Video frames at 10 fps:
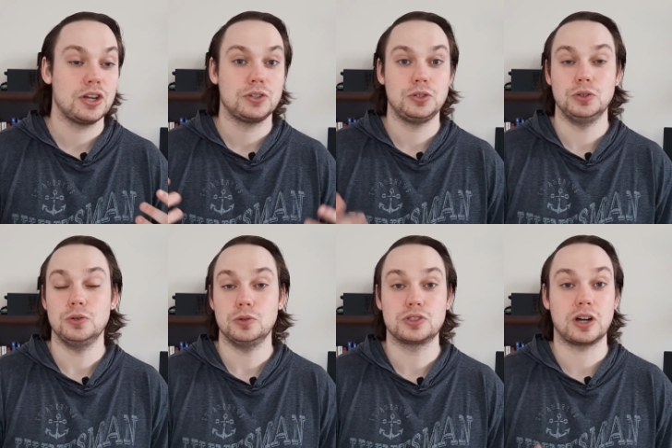to
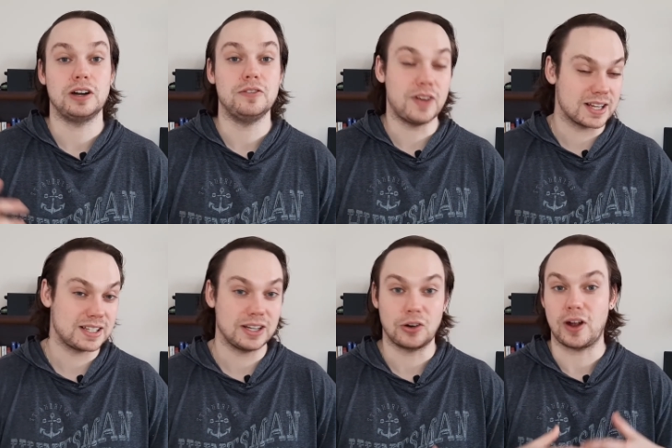start
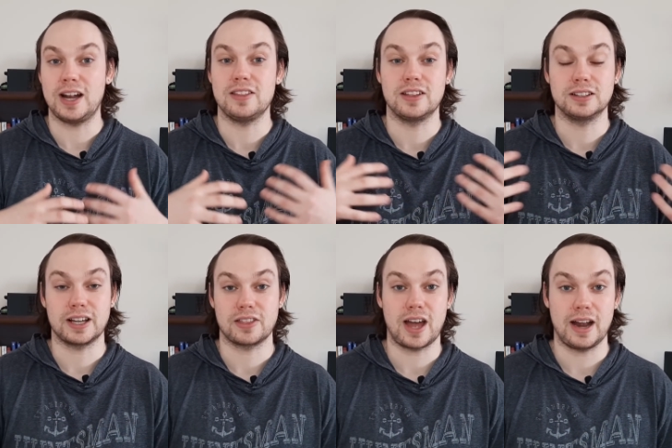investing or anything like
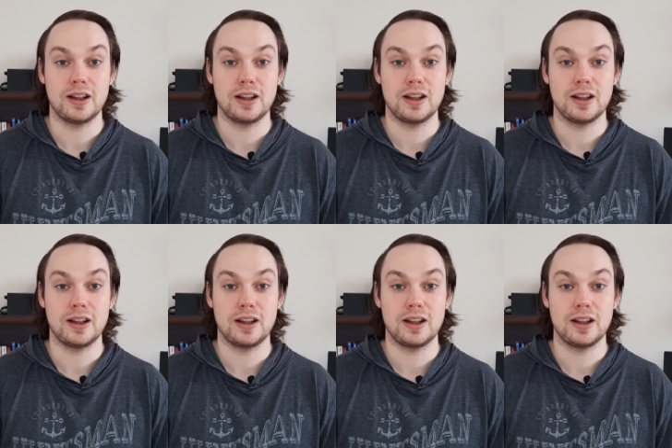that.